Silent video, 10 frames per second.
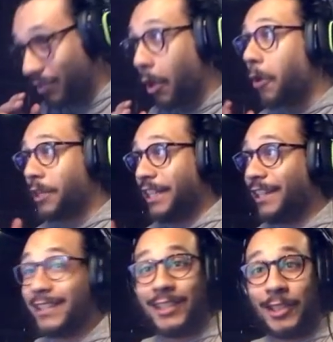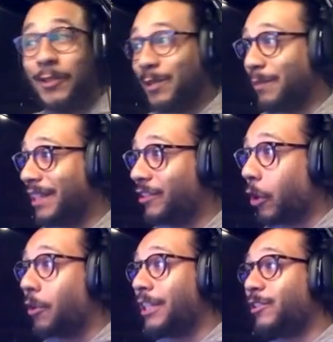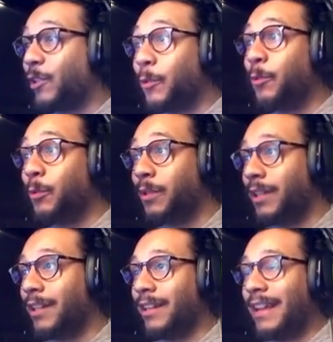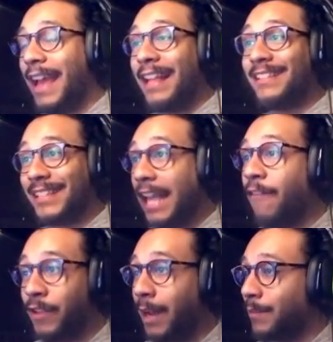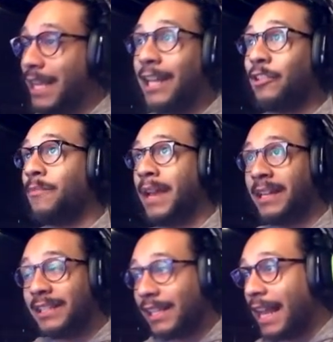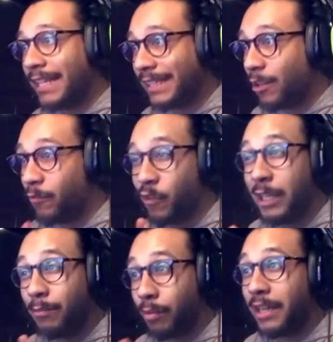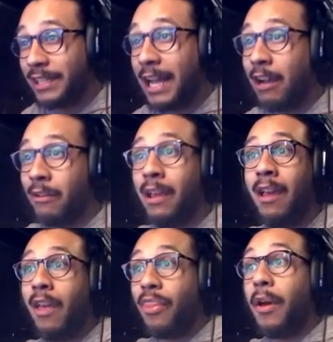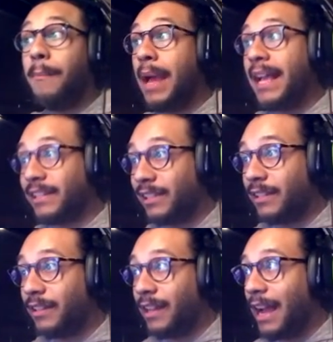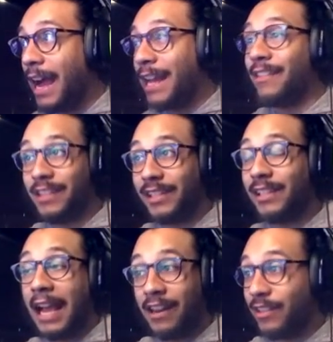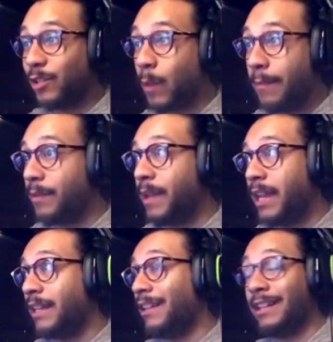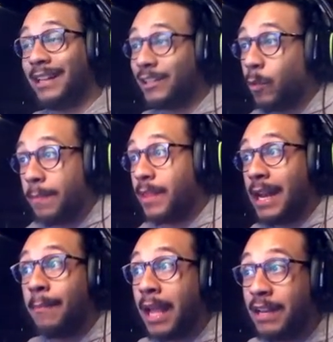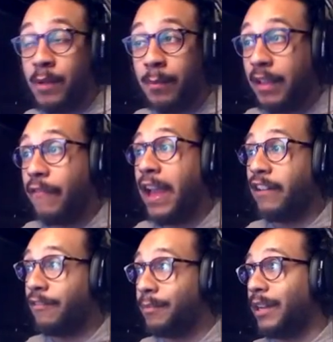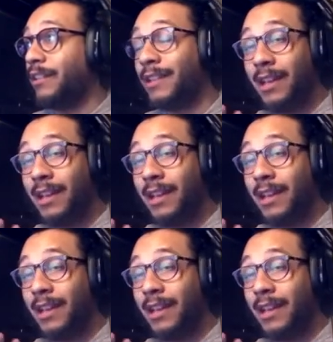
30, excuse me, 32 and 7. I'm telling you, man, this class settle really brings out the best out of this weapon, man. And it's a weapon that I'm not even a big fan of, but